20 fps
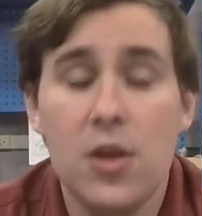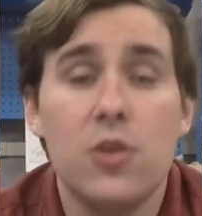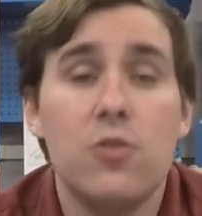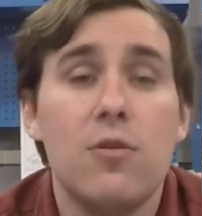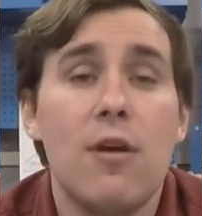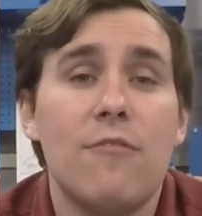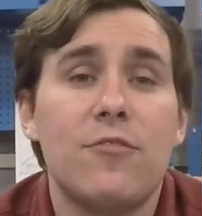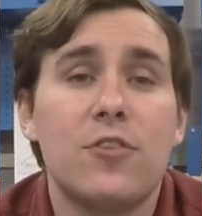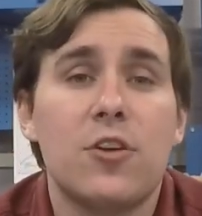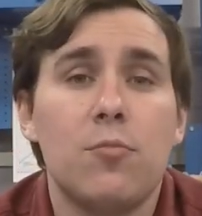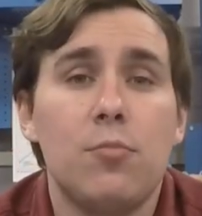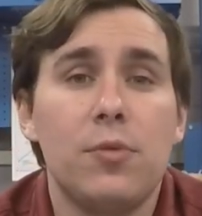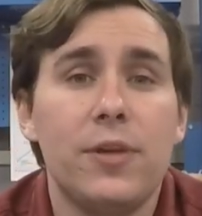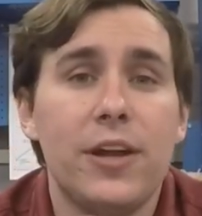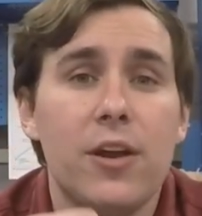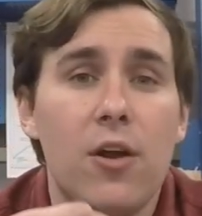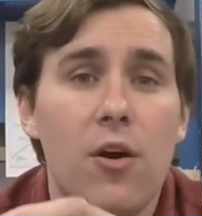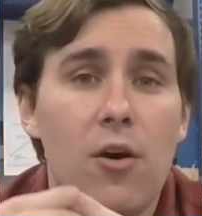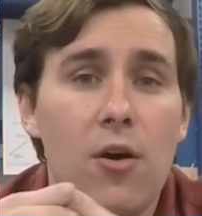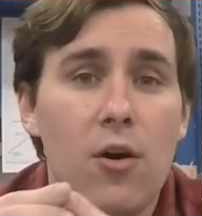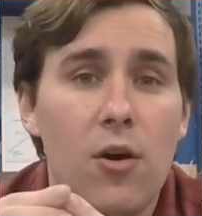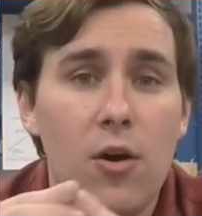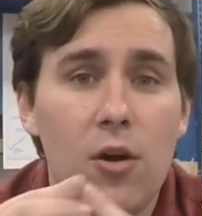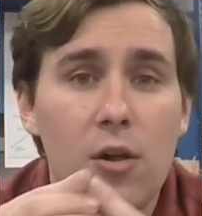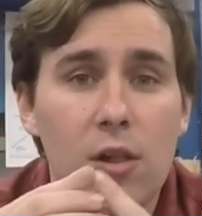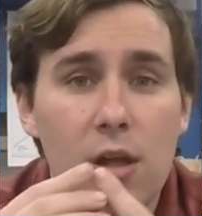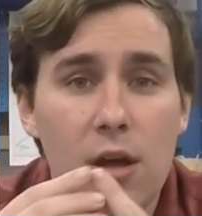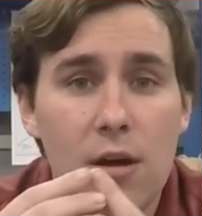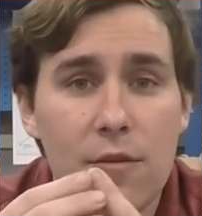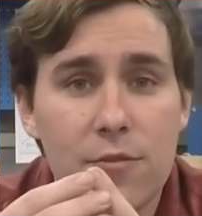You have to complete
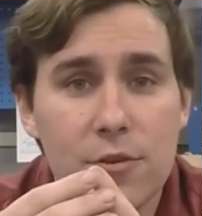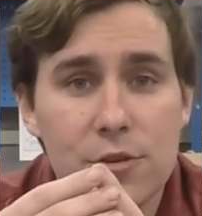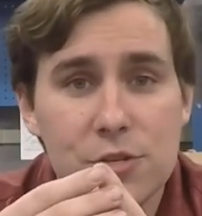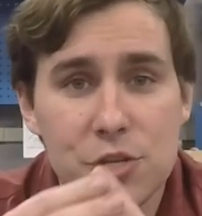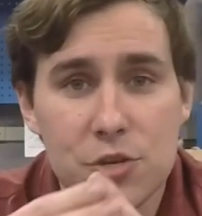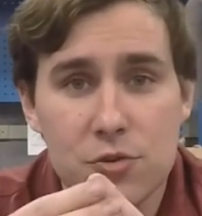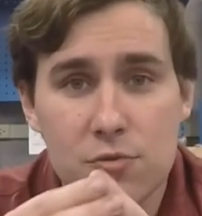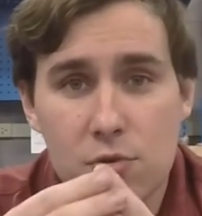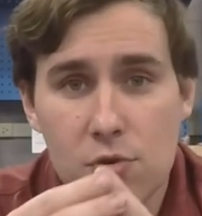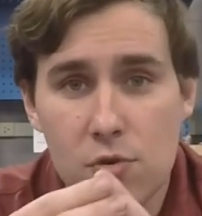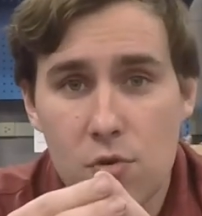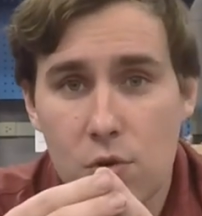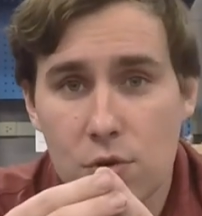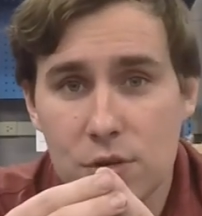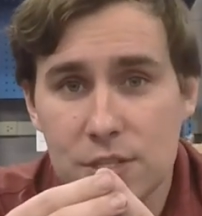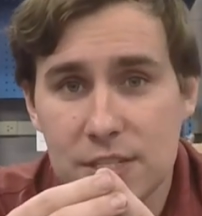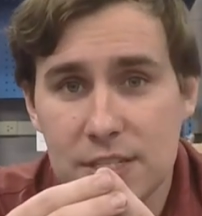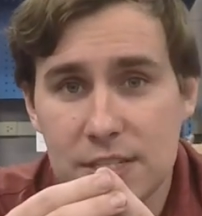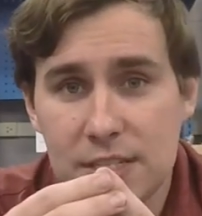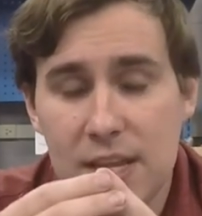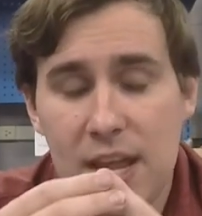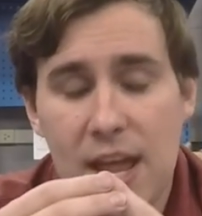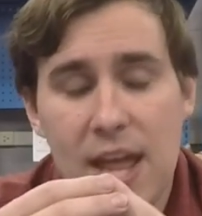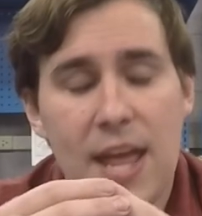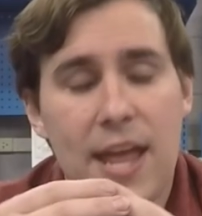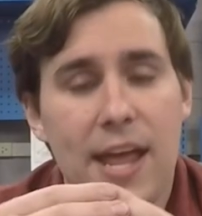all of your general courses